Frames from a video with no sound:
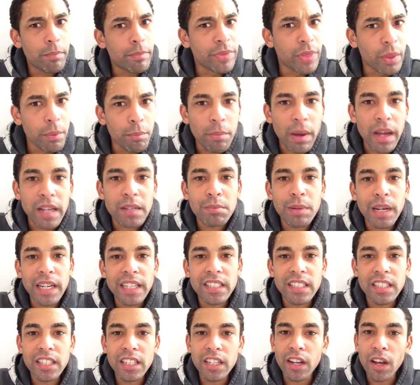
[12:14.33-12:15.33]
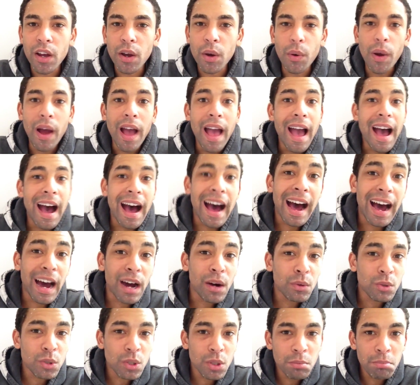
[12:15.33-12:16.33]
the best places to go,
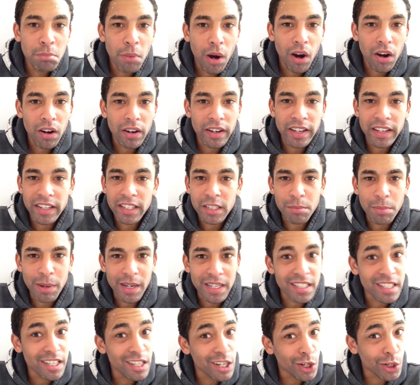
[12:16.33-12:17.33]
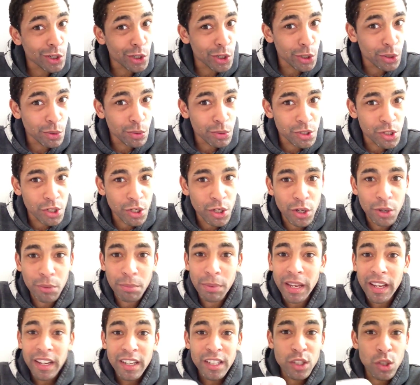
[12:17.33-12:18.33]
how to market, especially on YouTube,